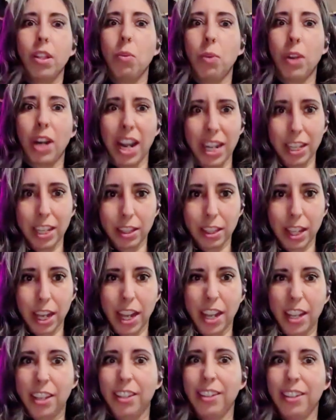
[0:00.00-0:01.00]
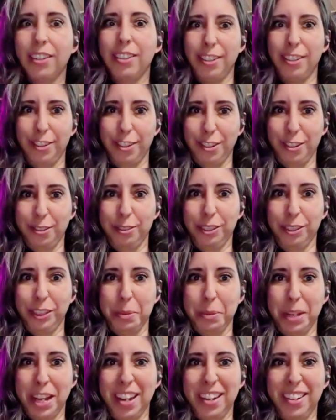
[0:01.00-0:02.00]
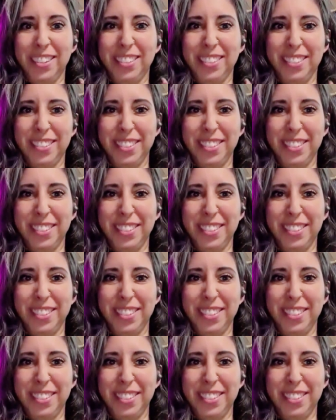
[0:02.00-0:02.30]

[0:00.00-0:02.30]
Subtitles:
When I hit that, it hurt really bad.